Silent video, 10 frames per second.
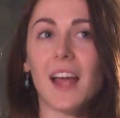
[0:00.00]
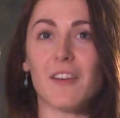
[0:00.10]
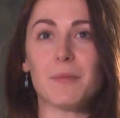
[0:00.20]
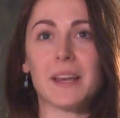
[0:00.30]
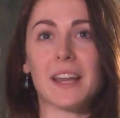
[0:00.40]

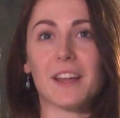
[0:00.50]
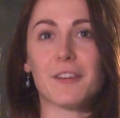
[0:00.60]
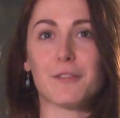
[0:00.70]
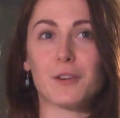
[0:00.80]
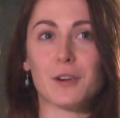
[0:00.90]
I've been here
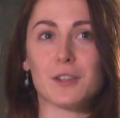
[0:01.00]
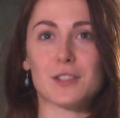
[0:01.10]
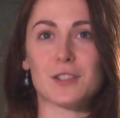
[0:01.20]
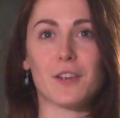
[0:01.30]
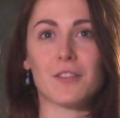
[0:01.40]
for
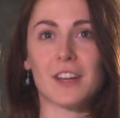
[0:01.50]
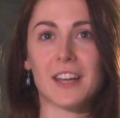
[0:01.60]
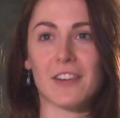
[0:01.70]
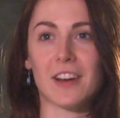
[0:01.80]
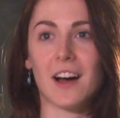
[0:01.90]
just over a
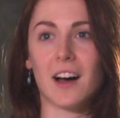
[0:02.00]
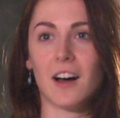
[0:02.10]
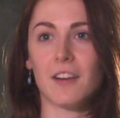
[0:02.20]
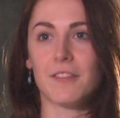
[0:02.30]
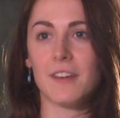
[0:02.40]
year and a
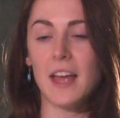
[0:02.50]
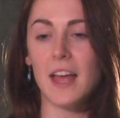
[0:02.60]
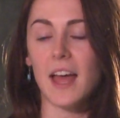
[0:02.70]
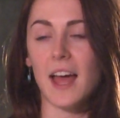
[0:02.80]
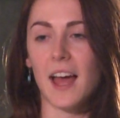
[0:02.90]
half,
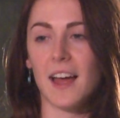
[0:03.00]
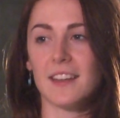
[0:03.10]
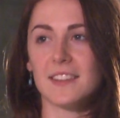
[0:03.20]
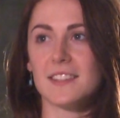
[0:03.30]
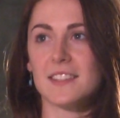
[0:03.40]

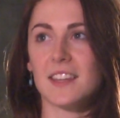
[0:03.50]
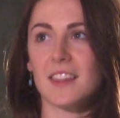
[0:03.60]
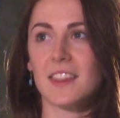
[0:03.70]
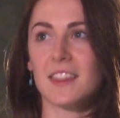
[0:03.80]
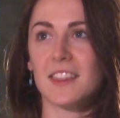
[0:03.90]
and
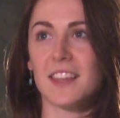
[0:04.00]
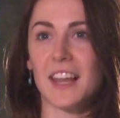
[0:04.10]
the